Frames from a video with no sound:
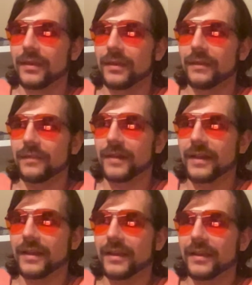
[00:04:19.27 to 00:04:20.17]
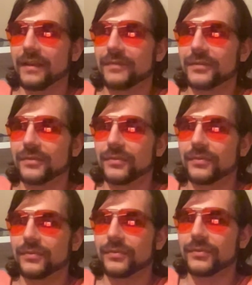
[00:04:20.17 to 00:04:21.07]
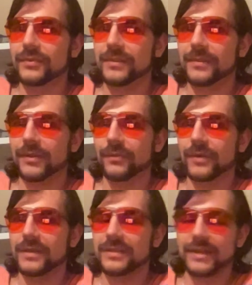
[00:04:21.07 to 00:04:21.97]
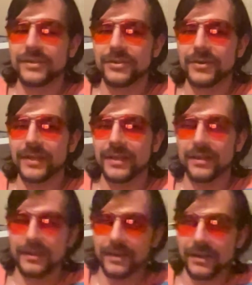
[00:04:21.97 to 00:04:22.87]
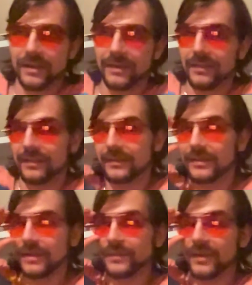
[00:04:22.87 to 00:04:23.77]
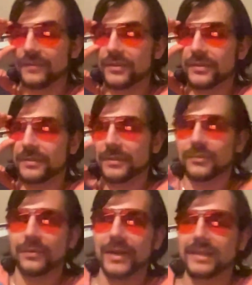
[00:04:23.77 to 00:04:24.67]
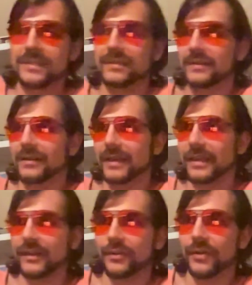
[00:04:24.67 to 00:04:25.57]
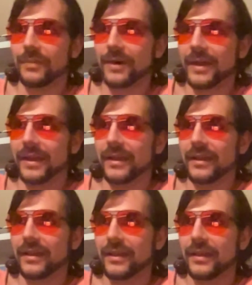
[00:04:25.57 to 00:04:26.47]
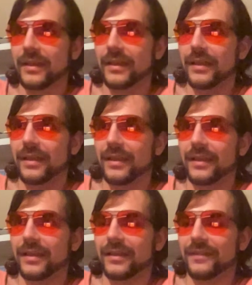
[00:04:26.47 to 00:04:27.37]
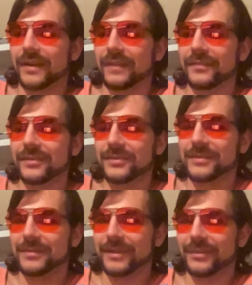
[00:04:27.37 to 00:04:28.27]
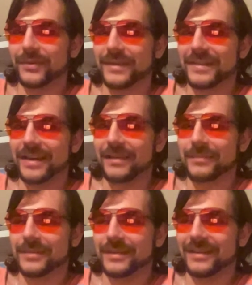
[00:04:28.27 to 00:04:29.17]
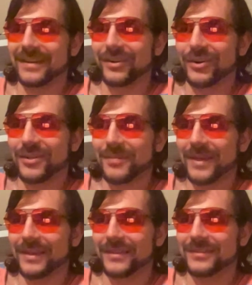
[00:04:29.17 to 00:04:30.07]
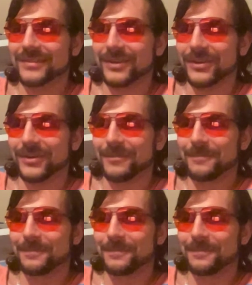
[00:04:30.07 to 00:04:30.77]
if I have to do something once, I do it. If I have to do something twice, I get annoyed by it. And if I have to do something 3 times, I automate it. So